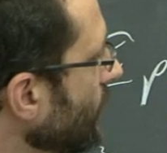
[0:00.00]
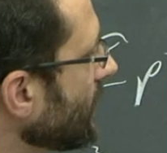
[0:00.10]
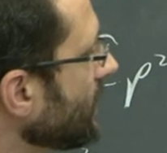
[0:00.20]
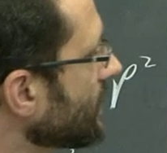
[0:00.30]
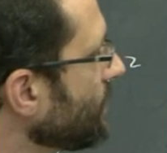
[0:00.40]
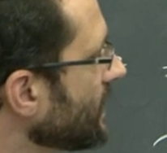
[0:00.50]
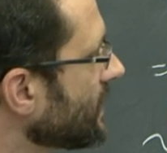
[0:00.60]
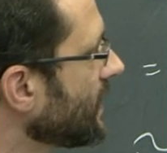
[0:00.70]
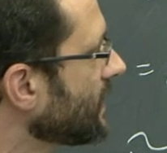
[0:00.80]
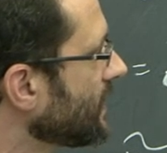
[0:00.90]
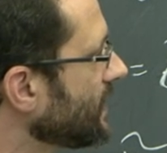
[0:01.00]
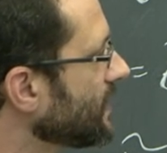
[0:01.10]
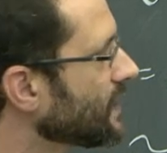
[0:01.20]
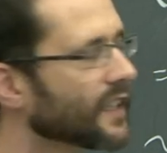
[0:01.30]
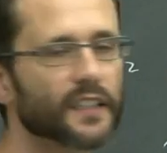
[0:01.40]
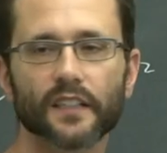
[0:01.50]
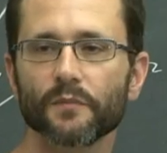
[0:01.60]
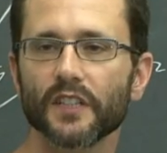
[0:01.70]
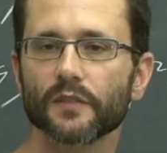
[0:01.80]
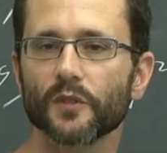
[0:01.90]
1, this means that this guy
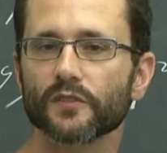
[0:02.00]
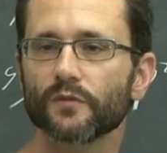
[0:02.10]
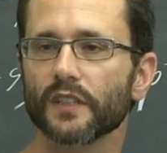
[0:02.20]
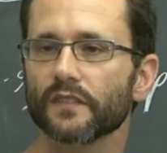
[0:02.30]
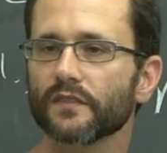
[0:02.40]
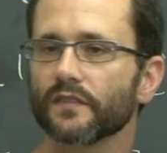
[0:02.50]
can be at most 1.